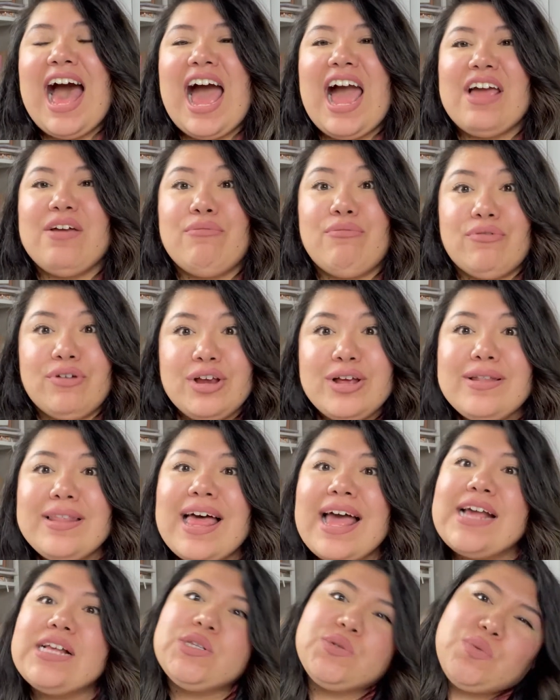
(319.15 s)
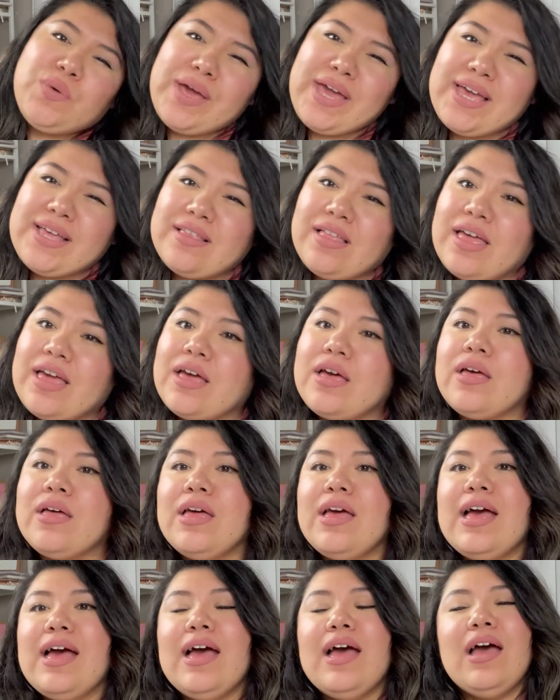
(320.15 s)
I realized, wait, like,
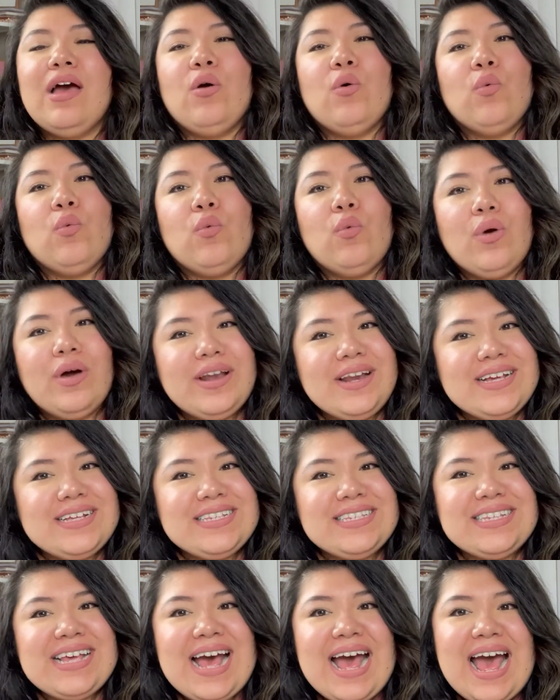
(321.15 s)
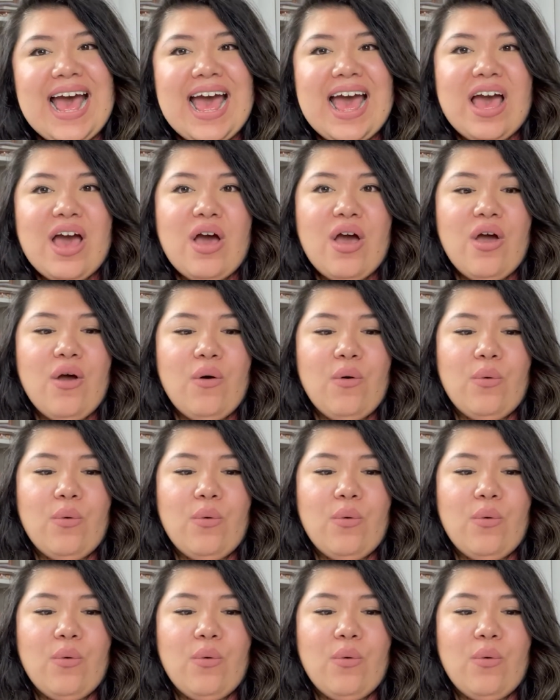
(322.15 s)
what is that?